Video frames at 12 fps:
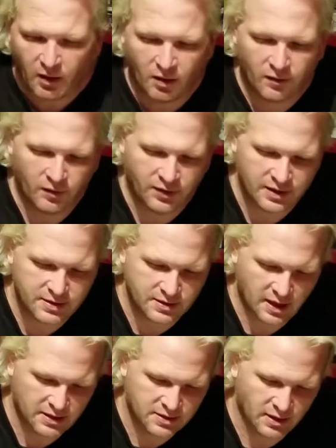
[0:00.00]
This is
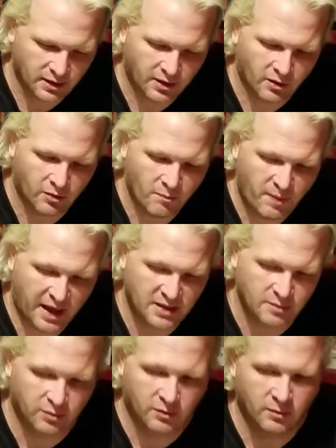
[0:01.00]
a silicone
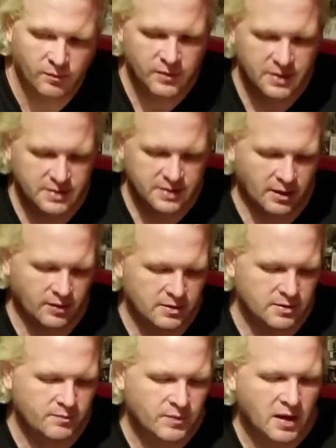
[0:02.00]
paintable
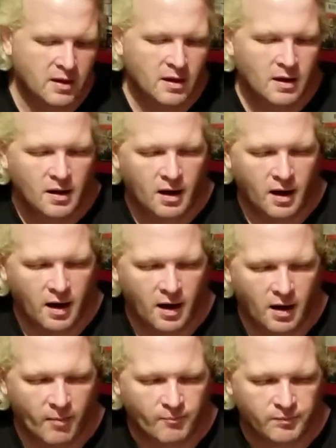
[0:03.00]
sealant.
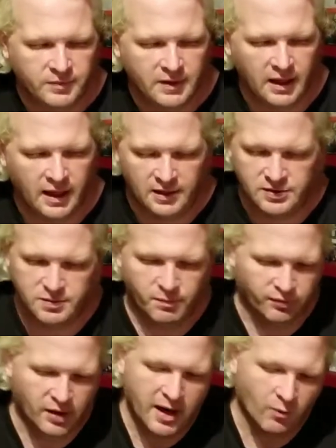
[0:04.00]
It's
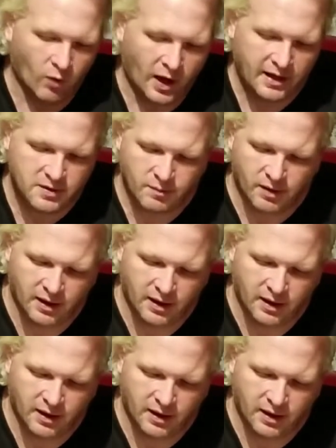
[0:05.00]
bright white, but